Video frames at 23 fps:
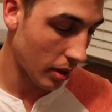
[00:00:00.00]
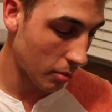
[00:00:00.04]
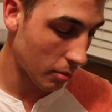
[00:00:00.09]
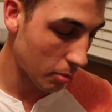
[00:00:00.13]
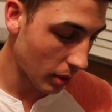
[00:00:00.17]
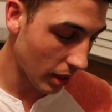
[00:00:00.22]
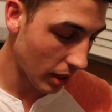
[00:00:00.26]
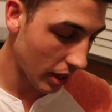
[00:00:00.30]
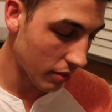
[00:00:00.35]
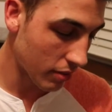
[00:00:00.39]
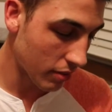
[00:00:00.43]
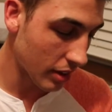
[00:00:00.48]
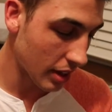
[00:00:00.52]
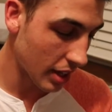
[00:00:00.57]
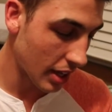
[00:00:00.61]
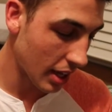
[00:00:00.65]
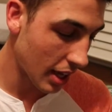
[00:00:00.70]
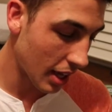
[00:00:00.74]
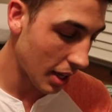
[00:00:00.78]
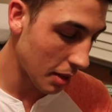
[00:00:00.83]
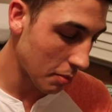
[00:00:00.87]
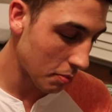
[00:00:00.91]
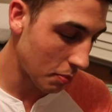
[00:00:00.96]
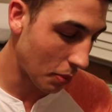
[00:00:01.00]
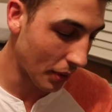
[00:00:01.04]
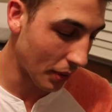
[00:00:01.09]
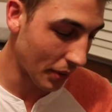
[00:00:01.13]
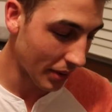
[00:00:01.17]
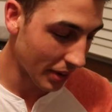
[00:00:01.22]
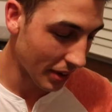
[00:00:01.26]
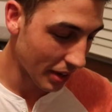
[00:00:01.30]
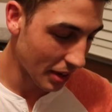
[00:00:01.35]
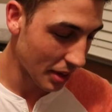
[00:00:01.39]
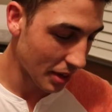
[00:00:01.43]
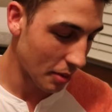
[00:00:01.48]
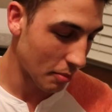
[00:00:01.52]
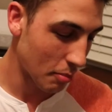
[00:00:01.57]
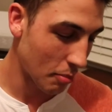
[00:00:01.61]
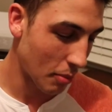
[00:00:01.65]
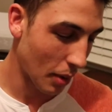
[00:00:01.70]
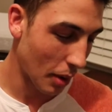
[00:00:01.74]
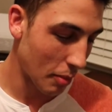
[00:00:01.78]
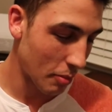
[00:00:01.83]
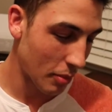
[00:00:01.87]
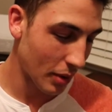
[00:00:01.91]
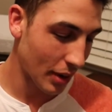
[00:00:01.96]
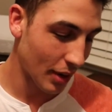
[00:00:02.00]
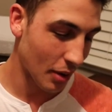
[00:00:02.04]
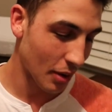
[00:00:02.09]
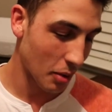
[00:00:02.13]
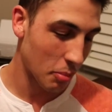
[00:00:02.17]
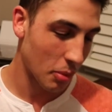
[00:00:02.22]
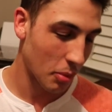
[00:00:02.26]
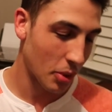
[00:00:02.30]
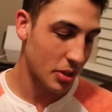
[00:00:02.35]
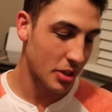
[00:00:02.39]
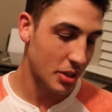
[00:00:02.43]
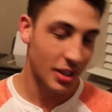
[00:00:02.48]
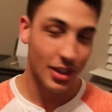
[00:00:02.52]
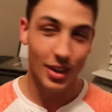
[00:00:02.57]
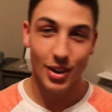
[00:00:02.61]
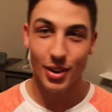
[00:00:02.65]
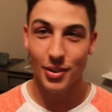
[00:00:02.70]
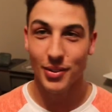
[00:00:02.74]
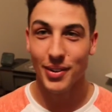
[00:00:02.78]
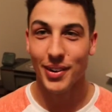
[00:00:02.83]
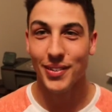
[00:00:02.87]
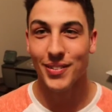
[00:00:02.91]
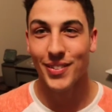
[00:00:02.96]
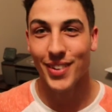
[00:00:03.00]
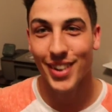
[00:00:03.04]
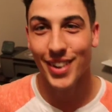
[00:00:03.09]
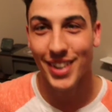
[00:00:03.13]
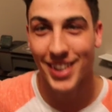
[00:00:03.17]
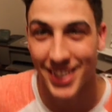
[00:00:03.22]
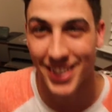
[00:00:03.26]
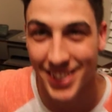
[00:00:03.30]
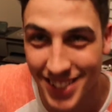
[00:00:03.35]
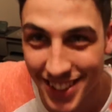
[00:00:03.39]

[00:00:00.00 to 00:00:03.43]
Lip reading: Playfully hip bumping or pushing her while walking.